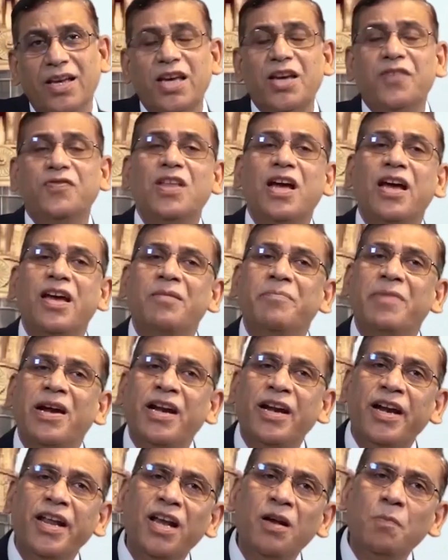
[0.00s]
If the
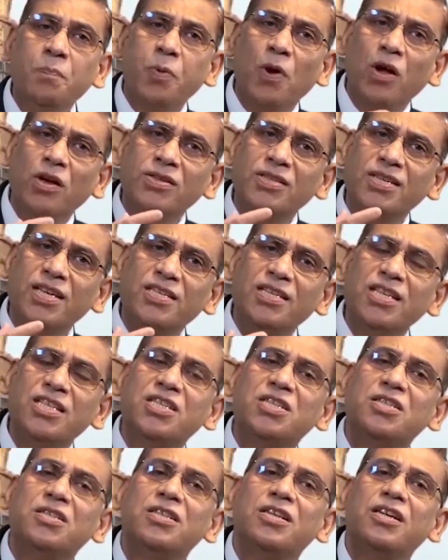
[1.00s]
amending process
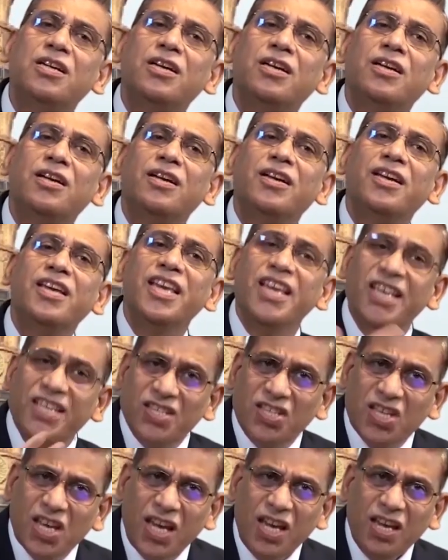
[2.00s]
is
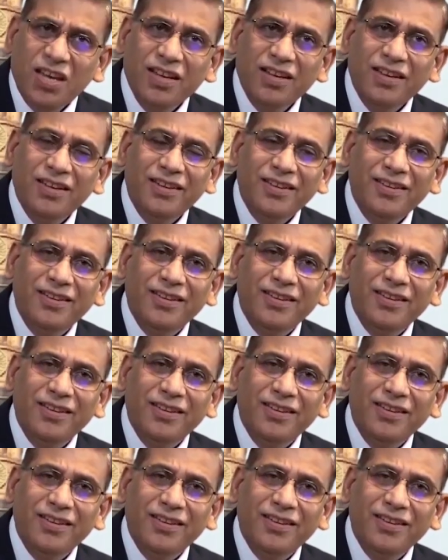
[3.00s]
easy,